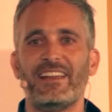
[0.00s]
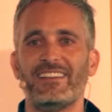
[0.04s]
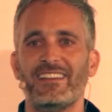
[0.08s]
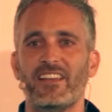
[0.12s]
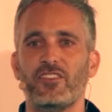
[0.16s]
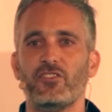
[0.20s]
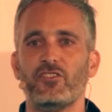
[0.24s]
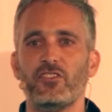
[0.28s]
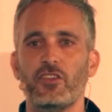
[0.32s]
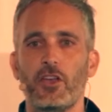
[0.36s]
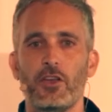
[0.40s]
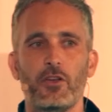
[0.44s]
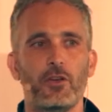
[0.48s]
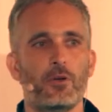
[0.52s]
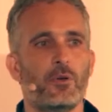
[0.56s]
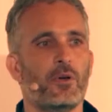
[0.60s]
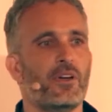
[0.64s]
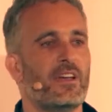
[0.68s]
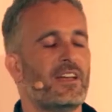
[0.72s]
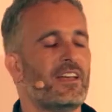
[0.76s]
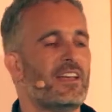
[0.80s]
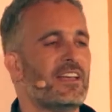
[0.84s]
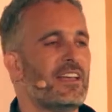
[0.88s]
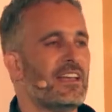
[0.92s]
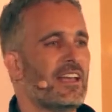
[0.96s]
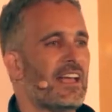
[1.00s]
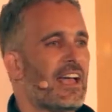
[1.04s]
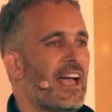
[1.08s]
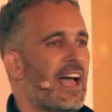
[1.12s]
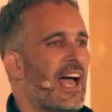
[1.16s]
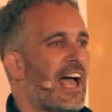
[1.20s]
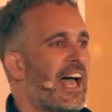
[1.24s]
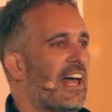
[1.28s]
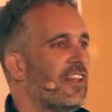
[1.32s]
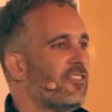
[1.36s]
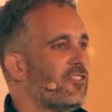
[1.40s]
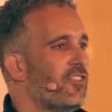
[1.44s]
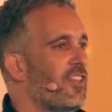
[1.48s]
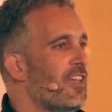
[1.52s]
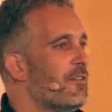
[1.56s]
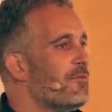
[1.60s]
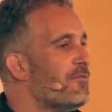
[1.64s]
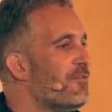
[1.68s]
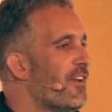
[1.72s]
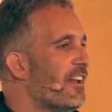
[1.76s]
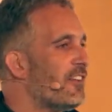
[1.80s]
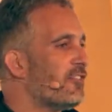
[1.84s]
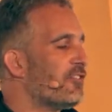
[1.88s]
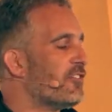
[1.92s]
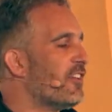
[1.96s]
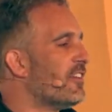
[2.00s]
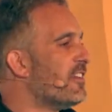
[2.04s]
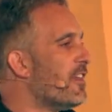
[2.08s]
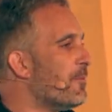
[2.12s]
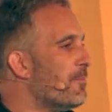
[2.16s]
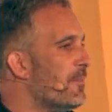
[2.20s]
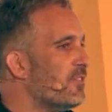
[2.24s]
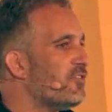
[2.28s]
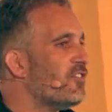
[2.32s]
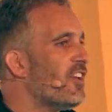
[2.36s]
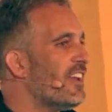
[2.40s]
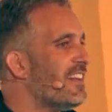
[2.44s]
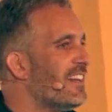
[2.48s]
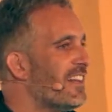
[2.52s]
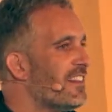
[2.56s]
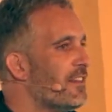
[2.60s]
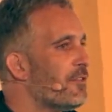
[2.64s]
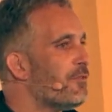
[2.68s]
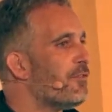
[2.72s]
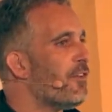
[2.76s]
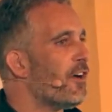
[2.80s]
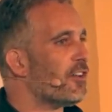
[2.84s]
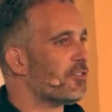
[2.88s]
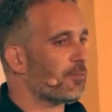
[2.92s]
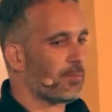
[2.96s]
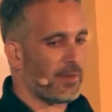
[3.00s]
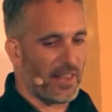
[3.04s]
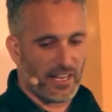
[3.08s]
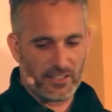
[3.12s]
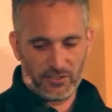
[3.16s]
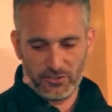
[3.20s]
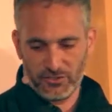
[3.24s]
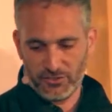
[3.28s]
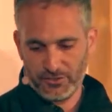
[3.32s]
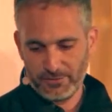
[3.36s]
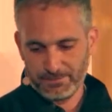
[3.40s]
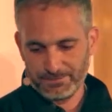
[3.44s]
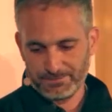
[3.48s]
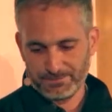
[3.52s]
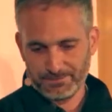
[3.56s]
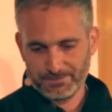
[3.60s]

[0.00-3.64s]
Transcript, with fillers: and as new as the invention of the machine in the first place.